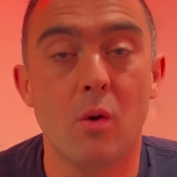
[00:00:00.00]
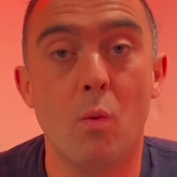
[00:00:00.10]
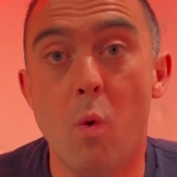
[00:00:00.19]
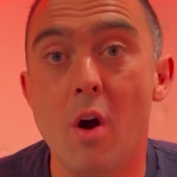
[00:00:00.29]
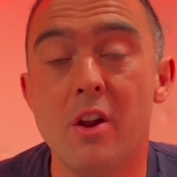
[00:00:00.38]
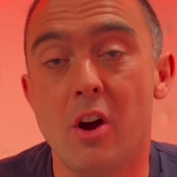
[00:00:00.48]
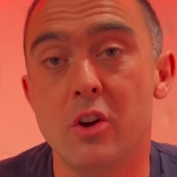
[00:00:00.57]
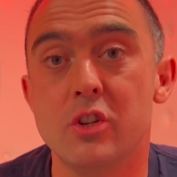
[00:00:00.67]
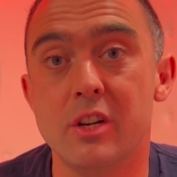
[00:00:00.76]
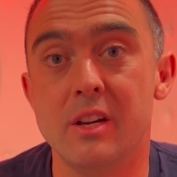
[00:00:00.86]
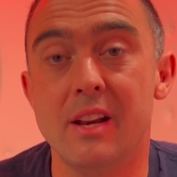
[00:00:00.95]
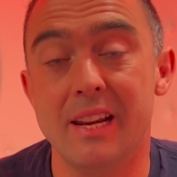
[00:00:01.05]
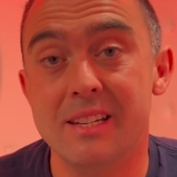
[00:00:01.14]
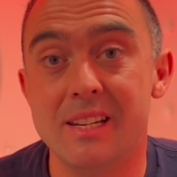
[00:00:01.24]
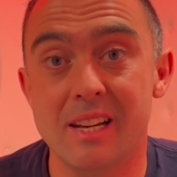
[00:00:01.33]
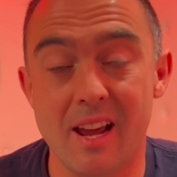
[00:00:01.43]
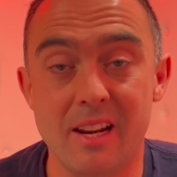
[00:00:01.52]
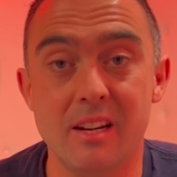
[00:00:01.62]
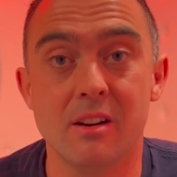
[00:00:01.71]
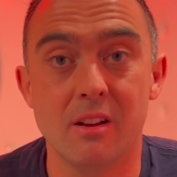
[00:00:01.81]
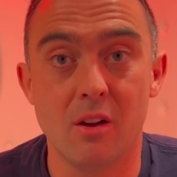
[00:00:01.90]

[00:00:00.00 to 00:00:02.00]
199